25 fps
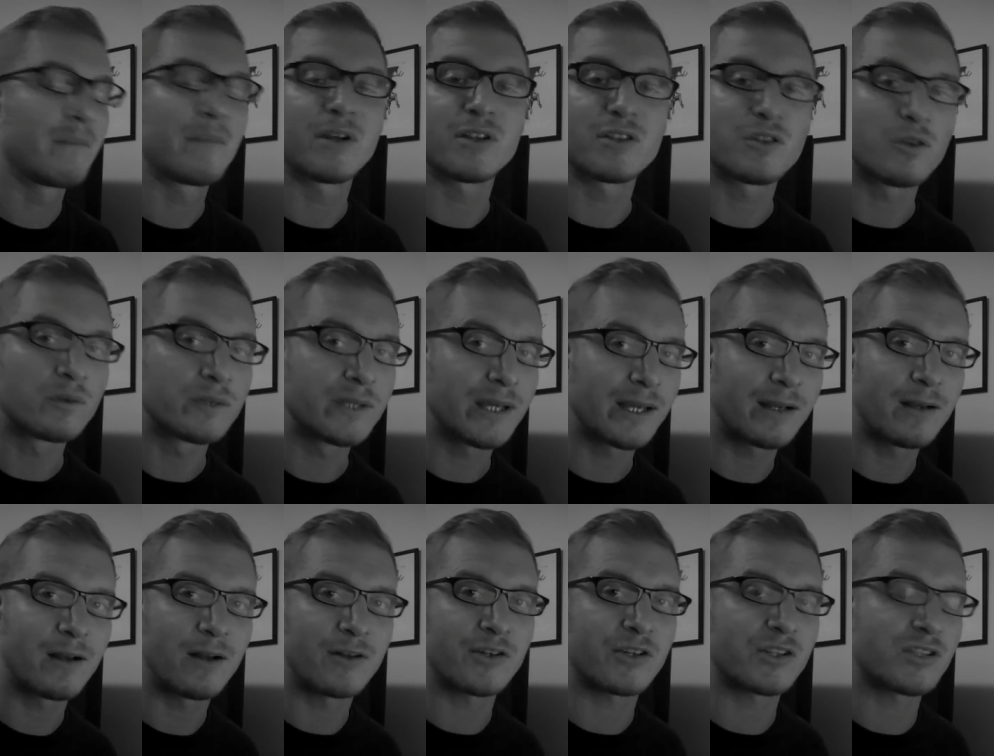but it's only
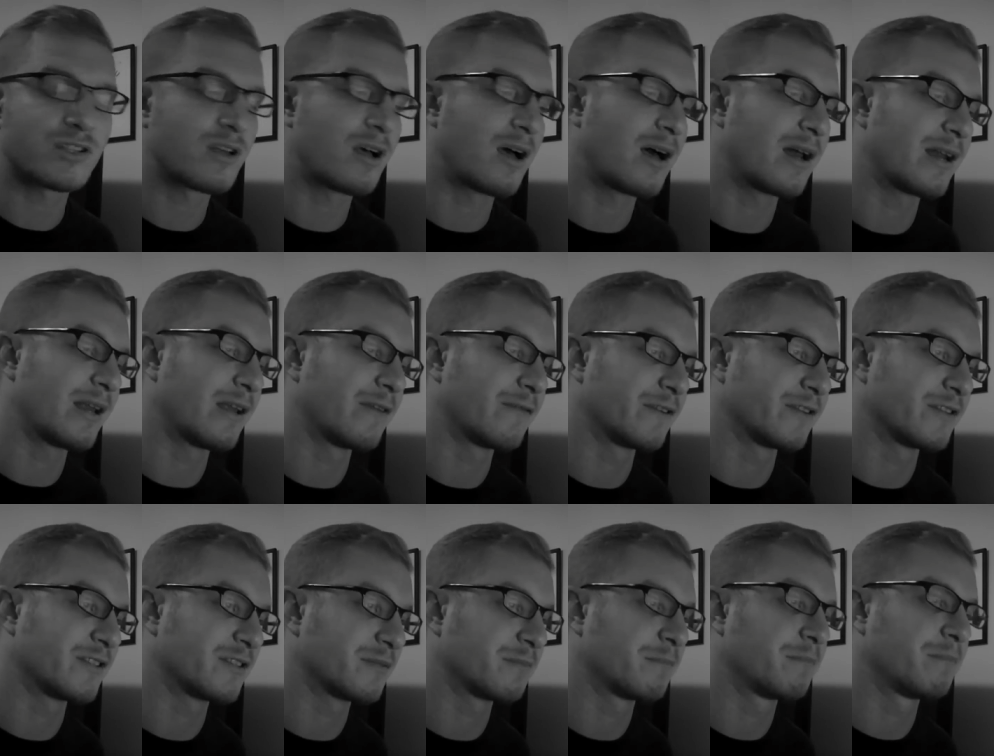a conscious thought if
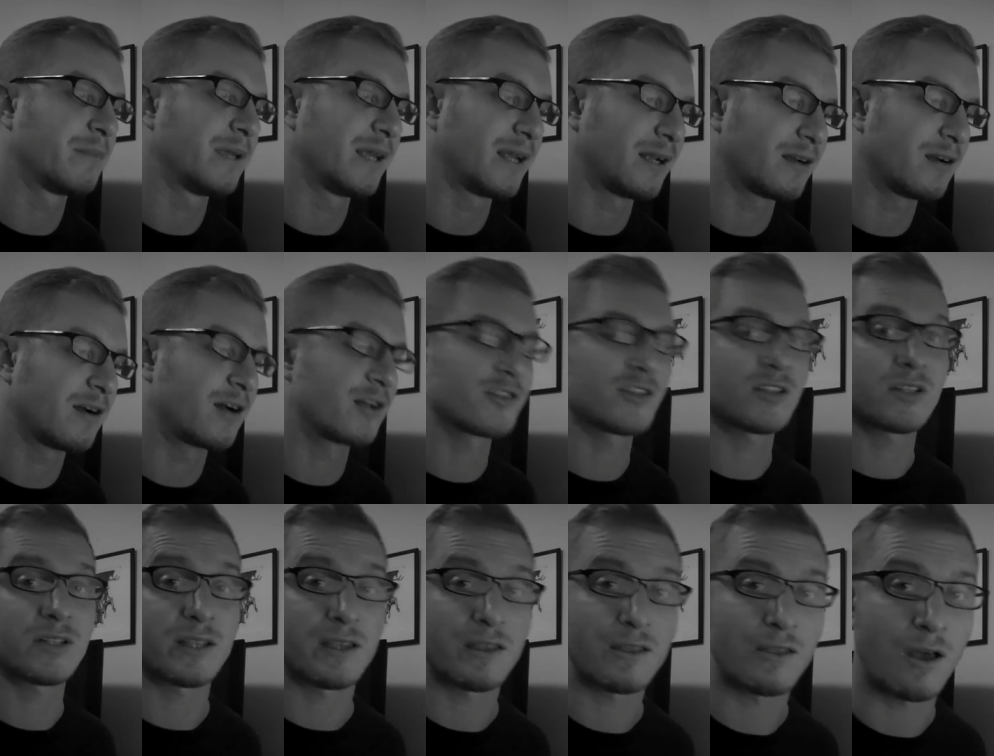it's being
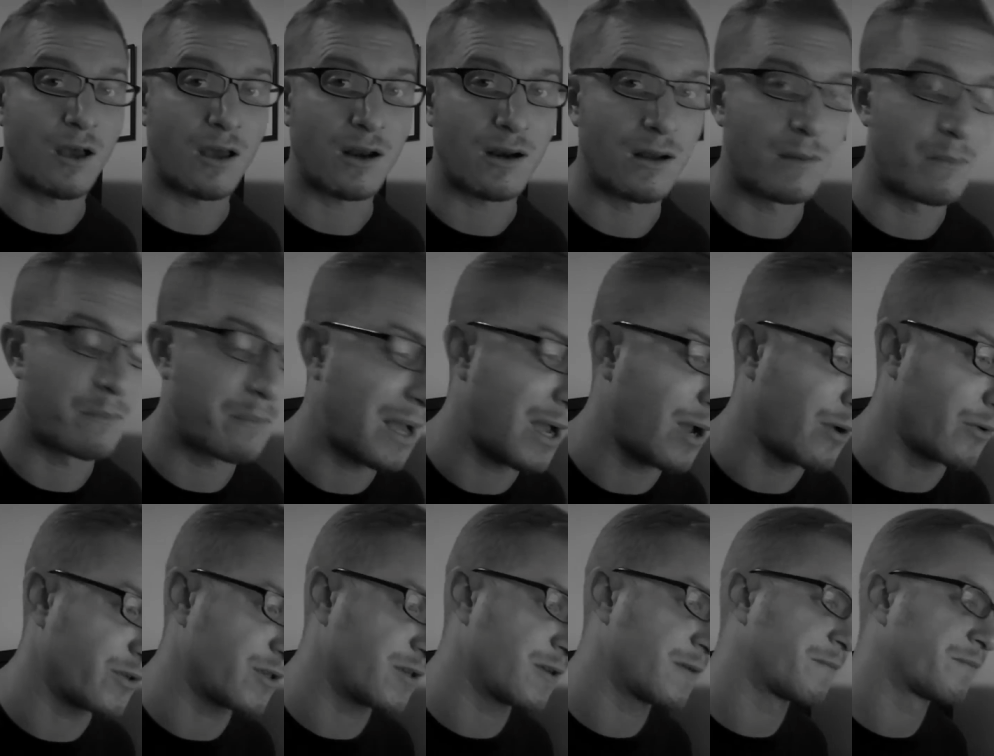consciously thought
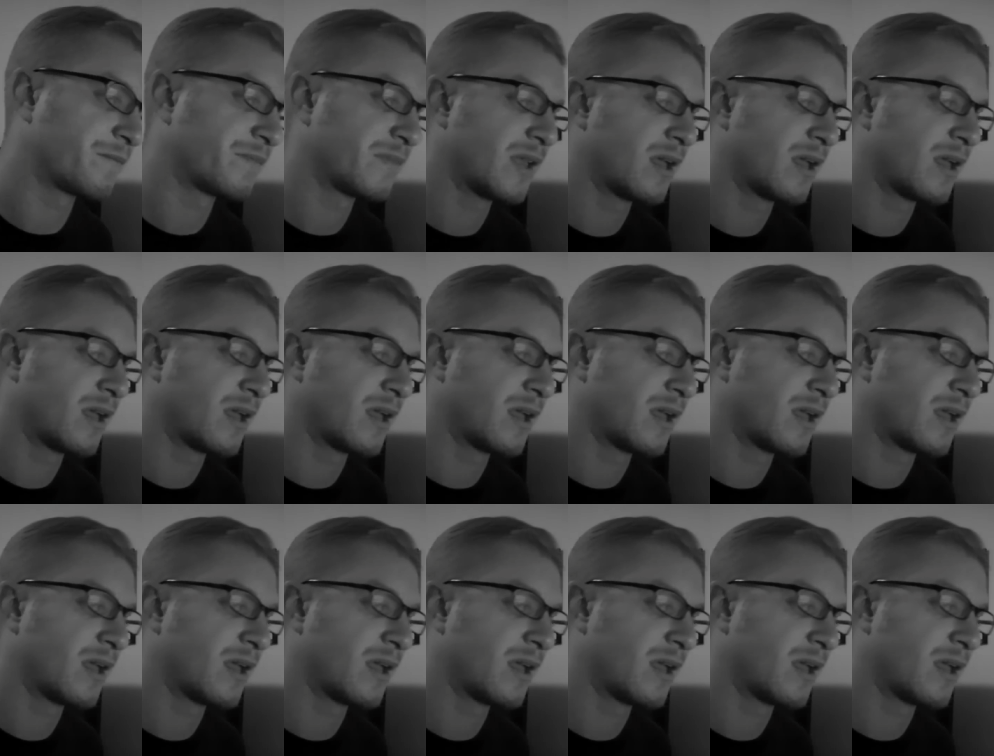about.